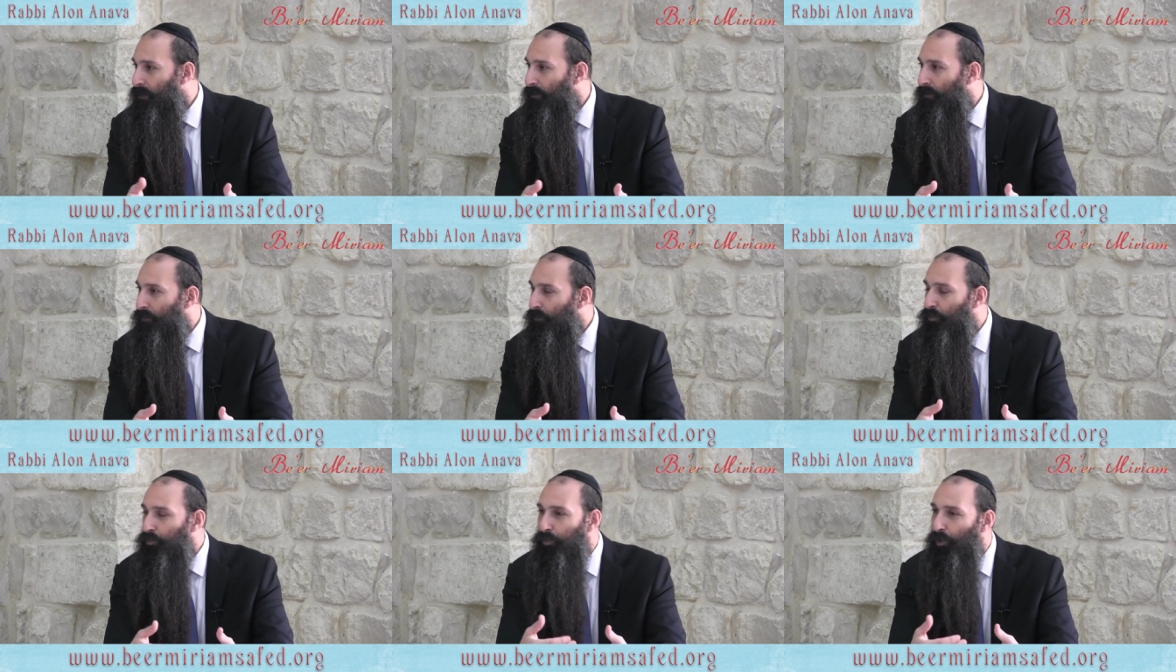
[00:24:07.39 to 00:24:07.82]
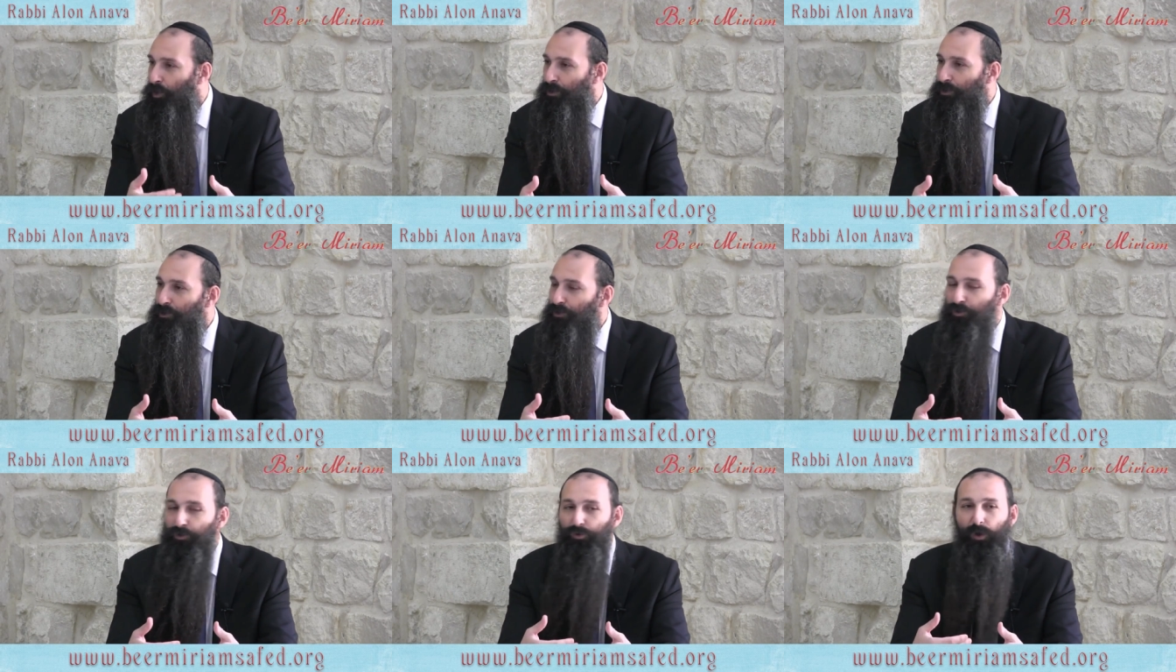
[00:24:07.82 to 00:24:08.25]

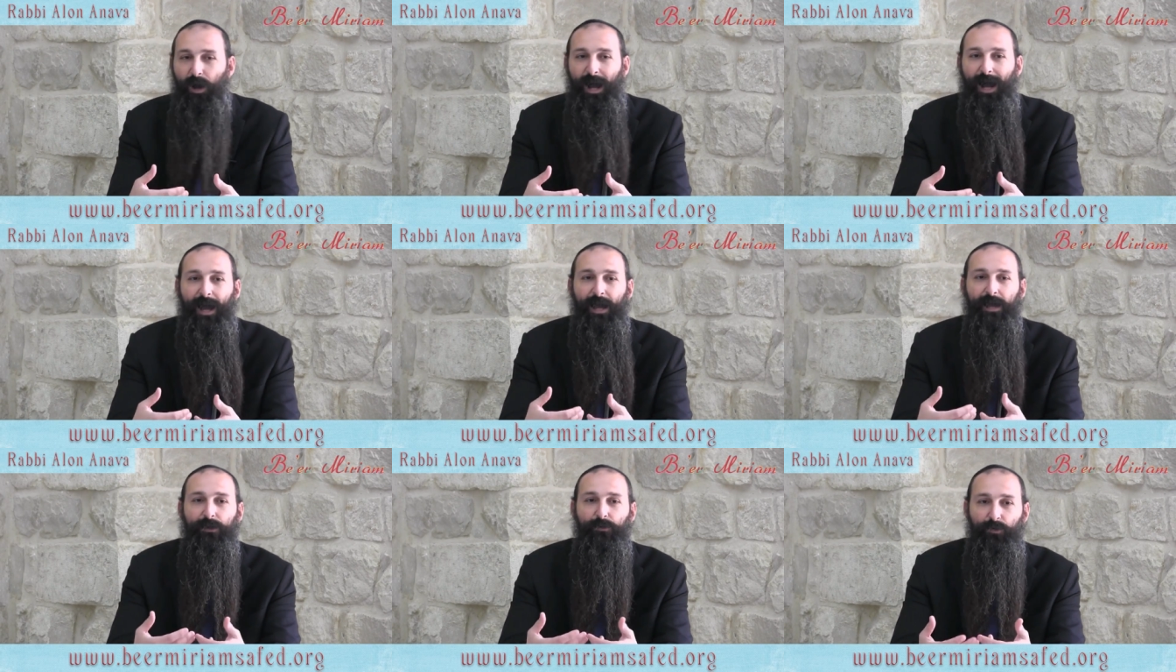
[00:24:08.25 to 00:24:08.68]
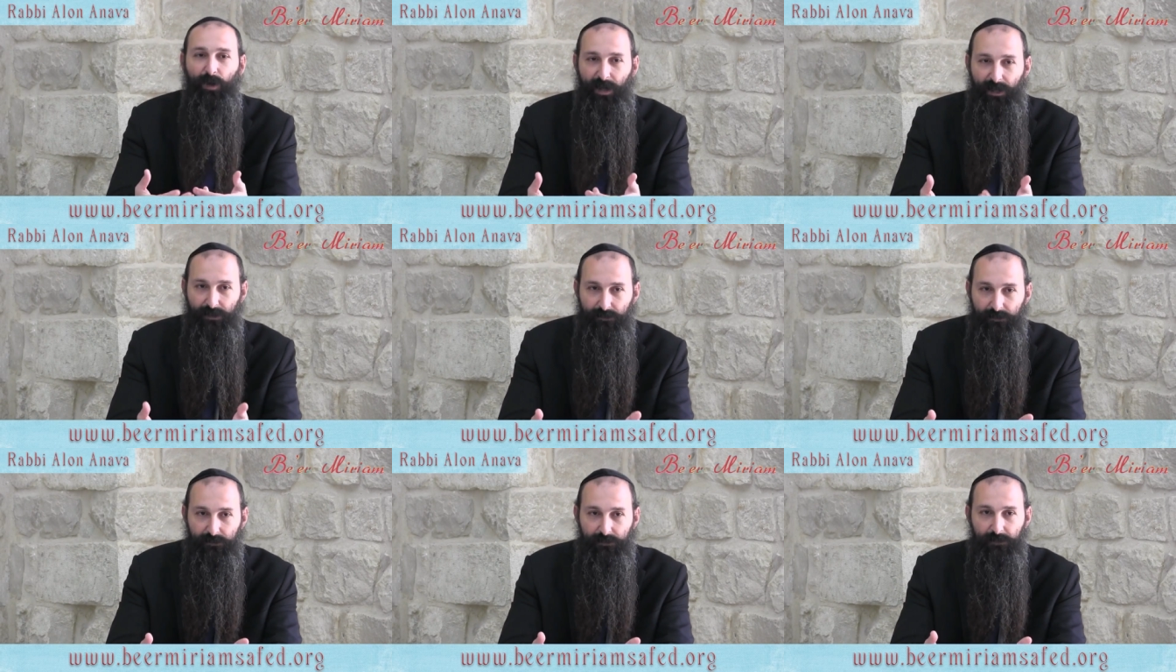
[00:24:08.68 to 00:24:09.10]
what do I
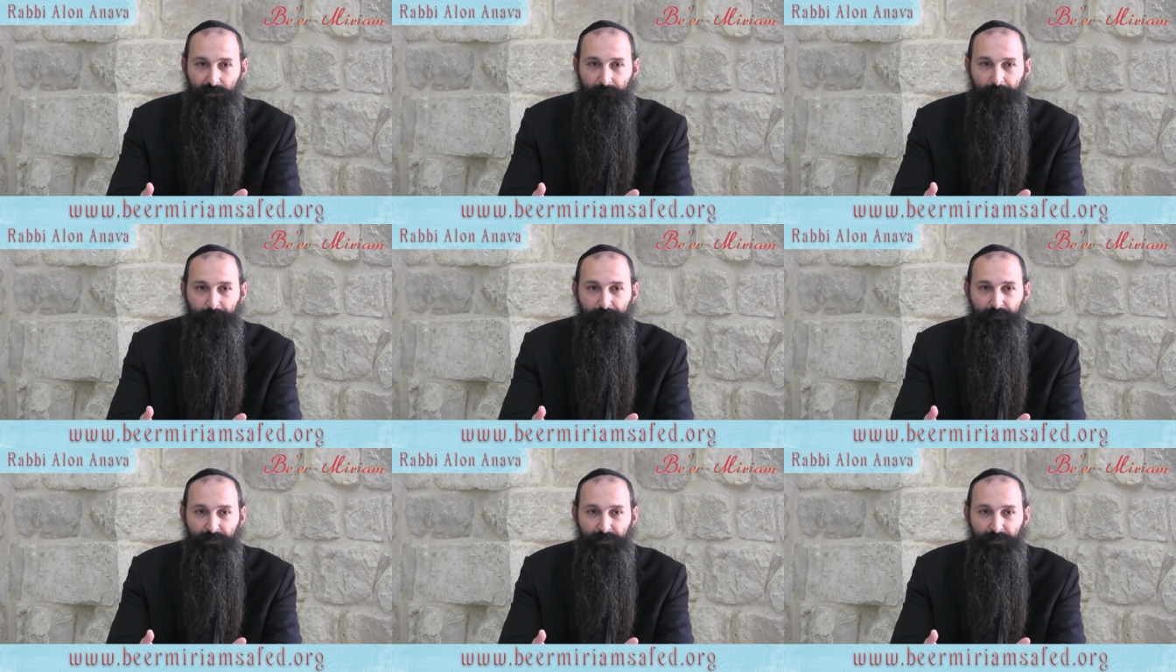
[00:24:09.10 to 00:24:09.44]
want?